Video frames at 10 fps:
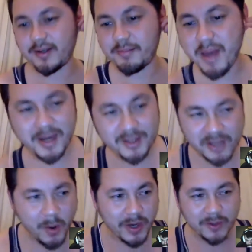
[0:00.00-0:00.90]
Man, there's
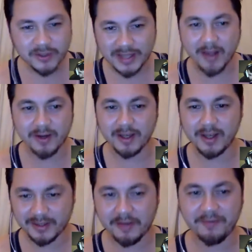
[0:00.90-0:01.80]
no one else down here
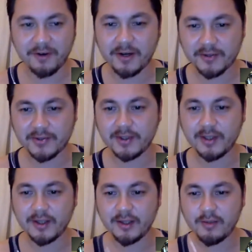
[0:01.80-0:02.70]
except for us.
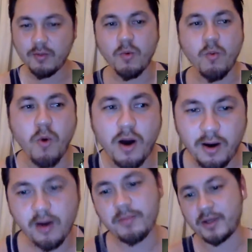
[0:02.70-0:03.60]
What
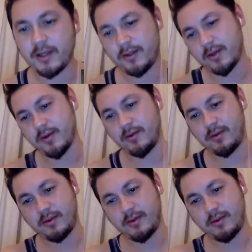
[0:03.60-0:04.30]
harm can it do?